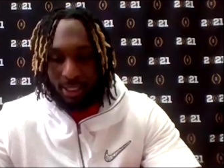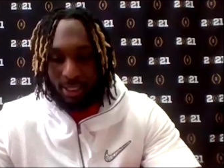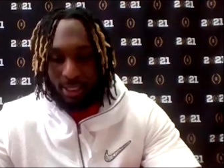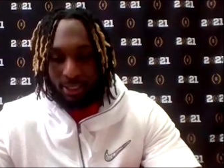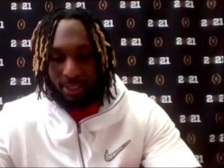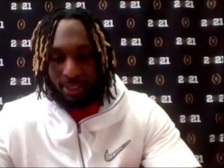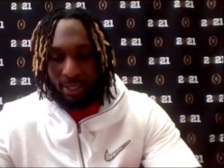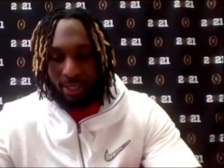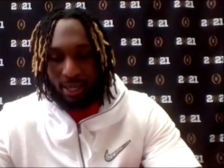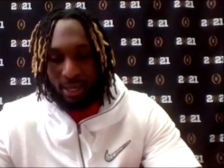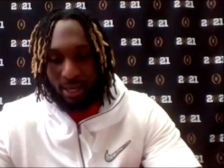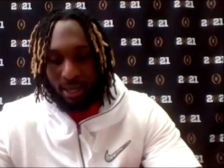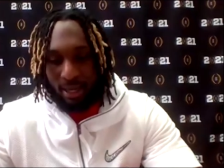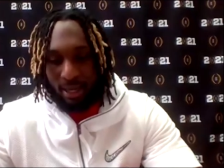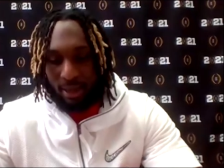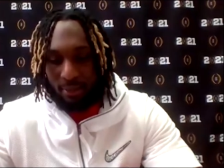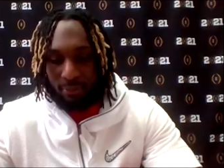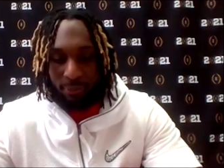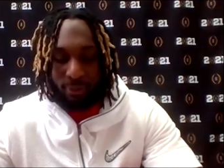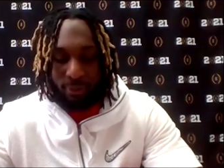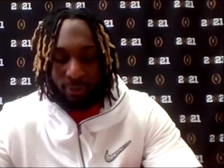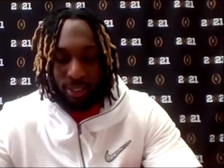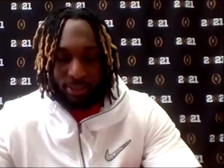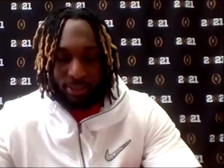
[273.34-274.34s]
And I
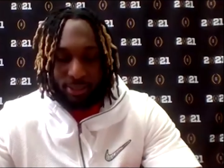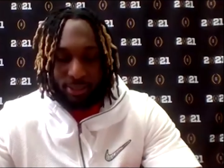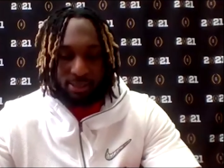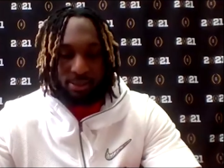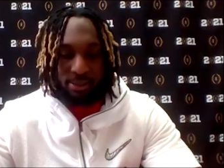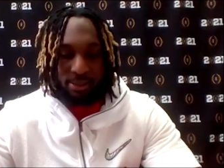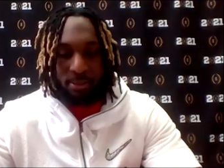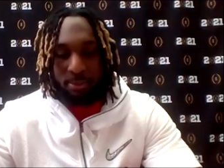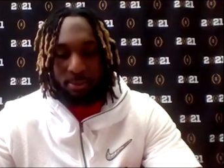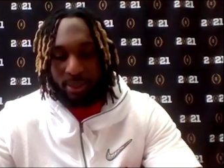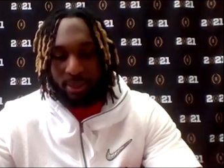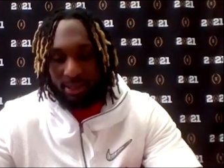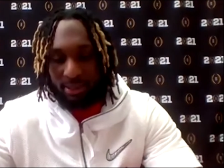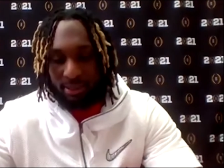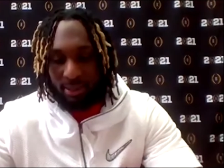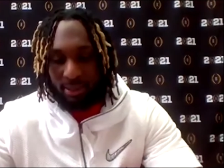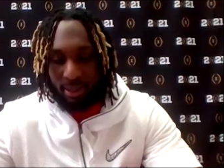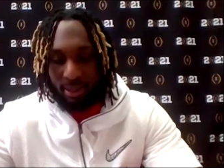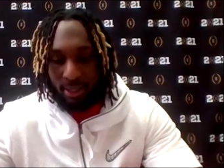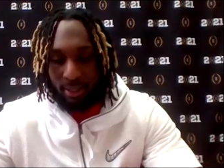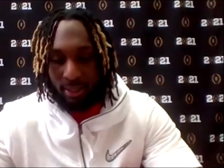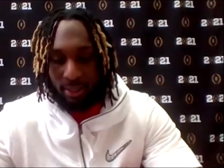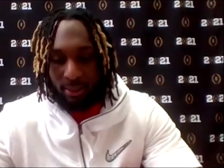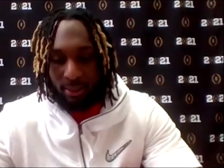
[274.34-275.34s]
feel like that's the biggest
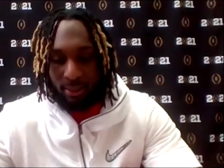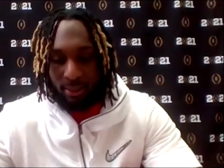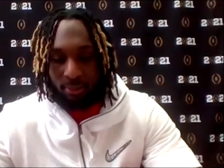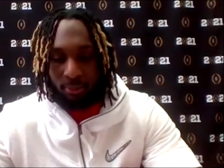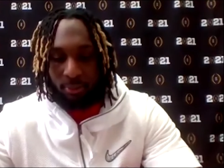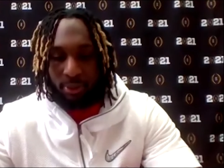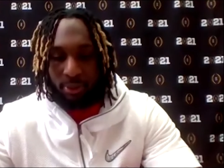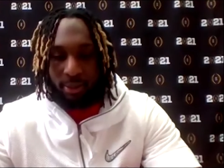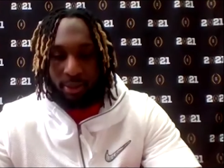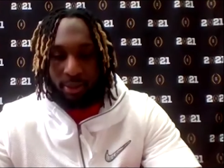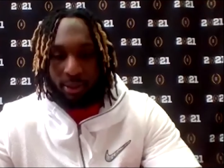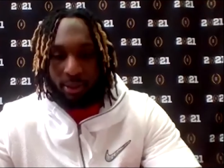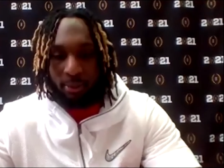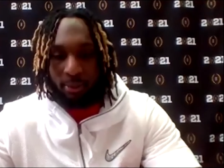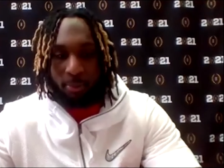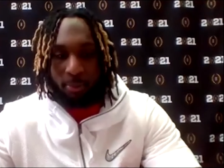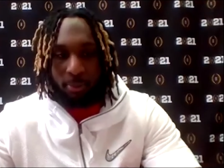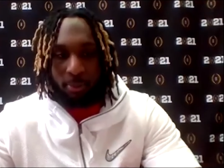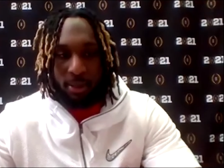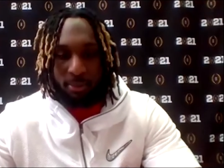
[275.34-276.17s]
thing with him.